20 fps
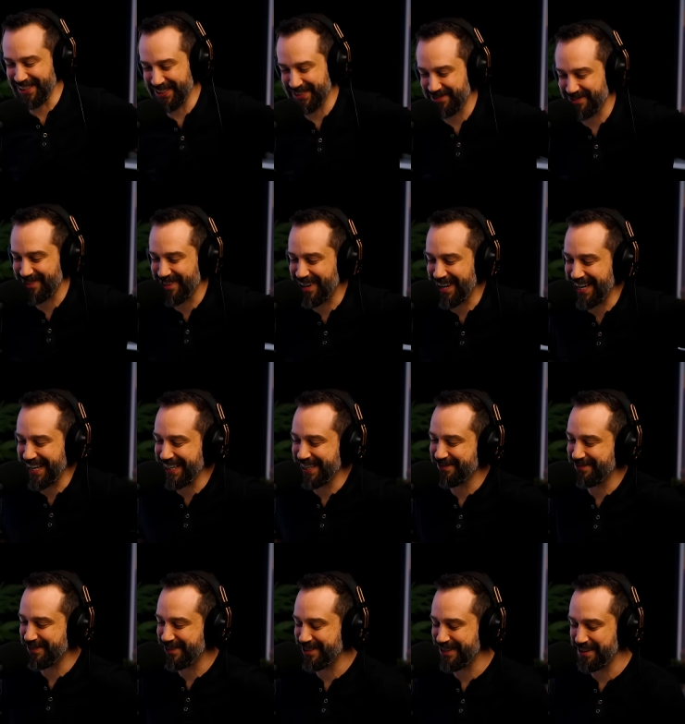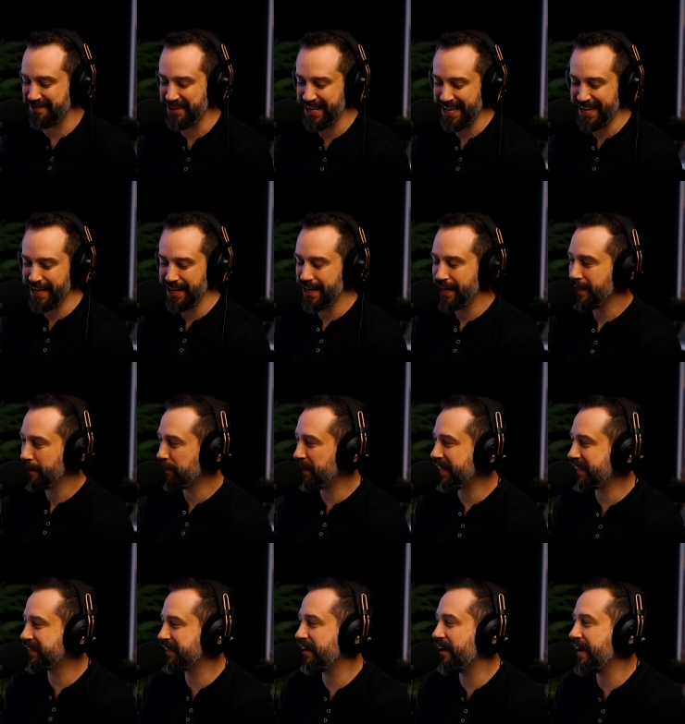there? It's writing it for him.
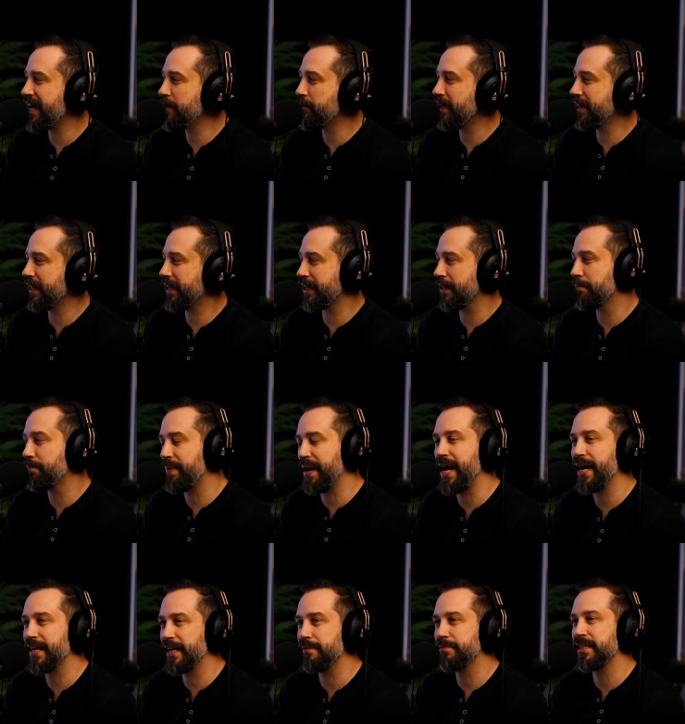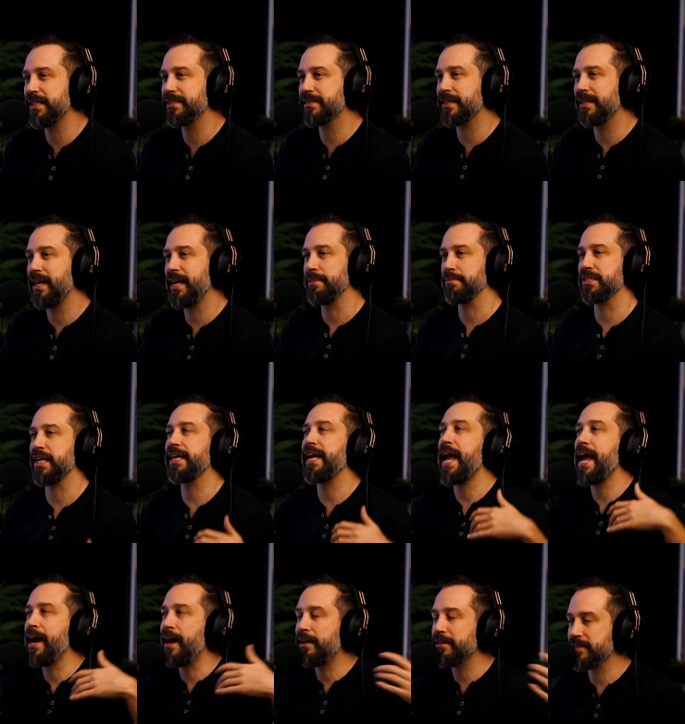But is there anyone that can back up these claims? Like
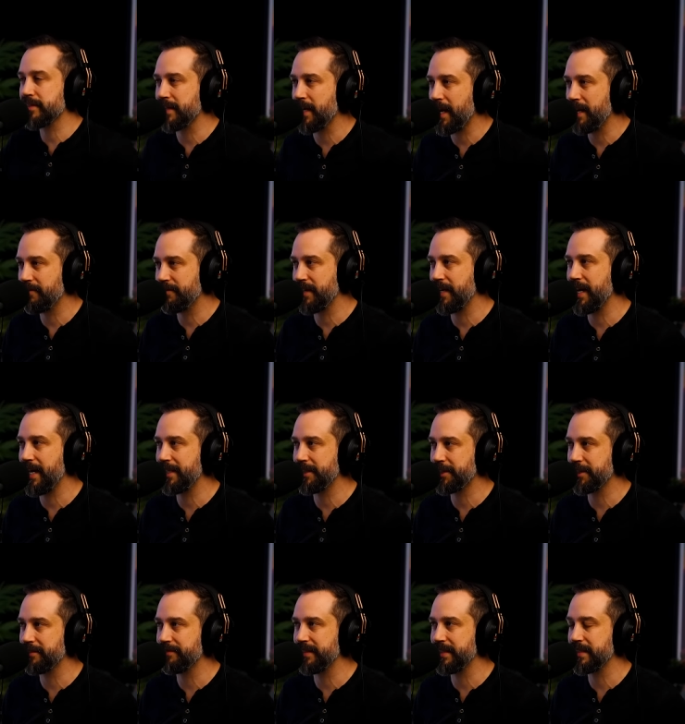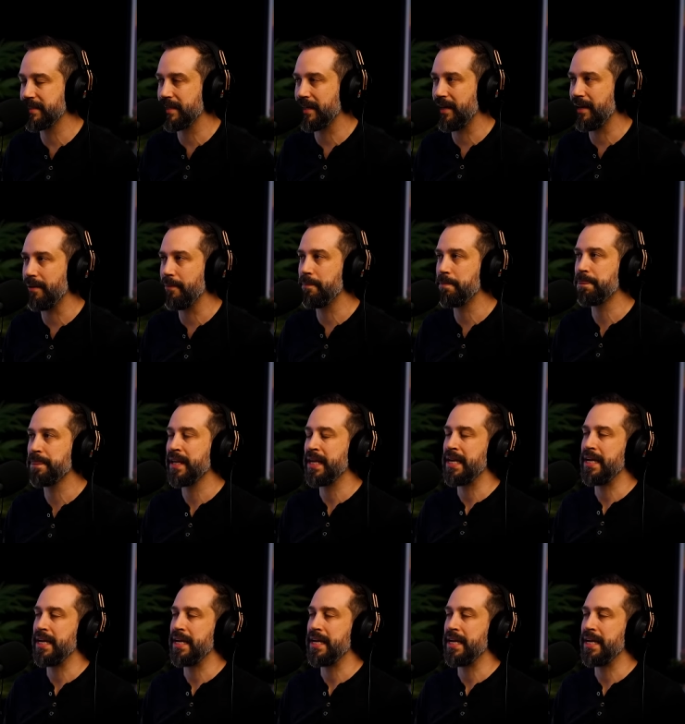outside of the Nation of Islam,